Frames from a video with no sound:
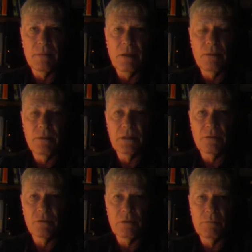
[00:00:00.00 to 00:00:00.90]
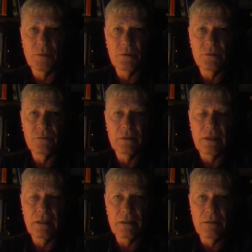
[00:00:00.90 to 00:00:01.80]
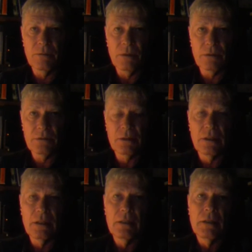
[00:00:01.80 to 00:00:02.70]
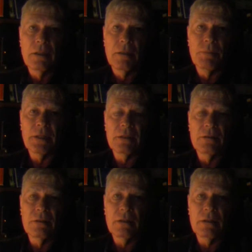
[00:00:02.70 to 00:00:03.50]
nobody's ever really proven how that works. But